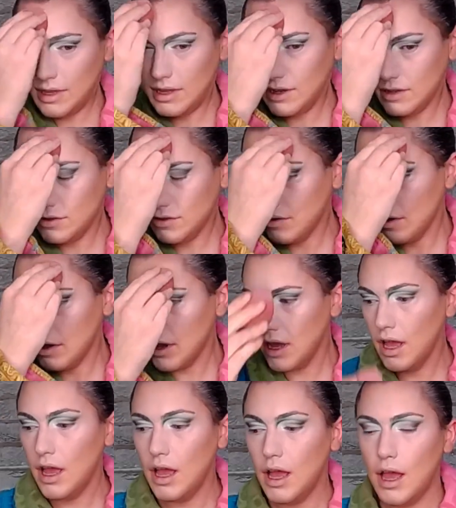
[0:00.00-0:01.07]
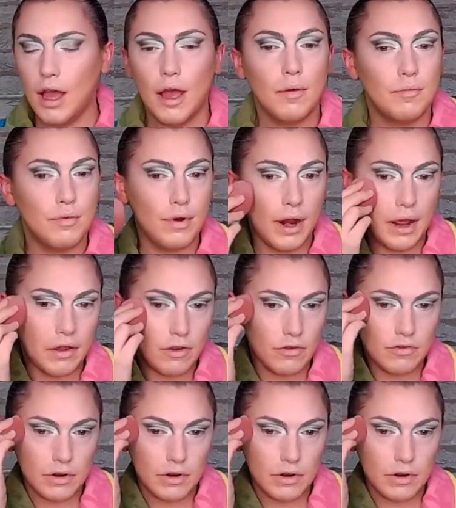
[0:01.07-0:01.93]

think it's looking pretty good